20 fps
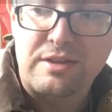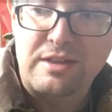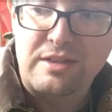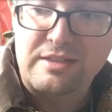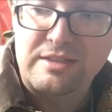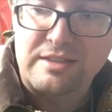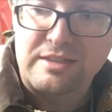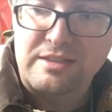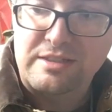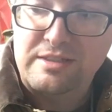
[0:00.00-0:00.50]

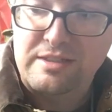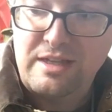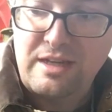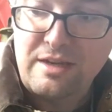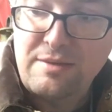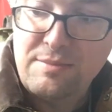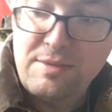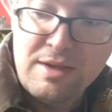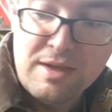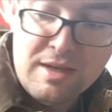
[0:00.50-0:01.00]
things as I see
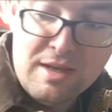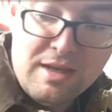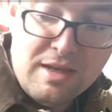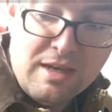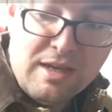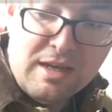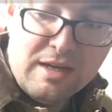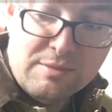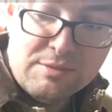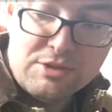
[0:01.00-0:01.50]
them.
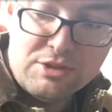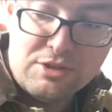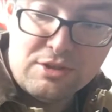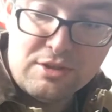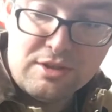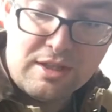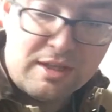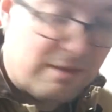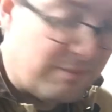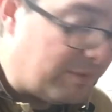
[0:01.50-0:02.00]
And I'm sure
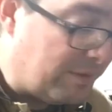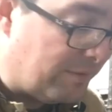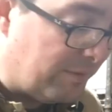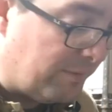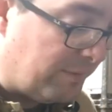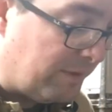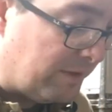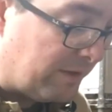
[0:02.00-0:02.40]
a lot of people will be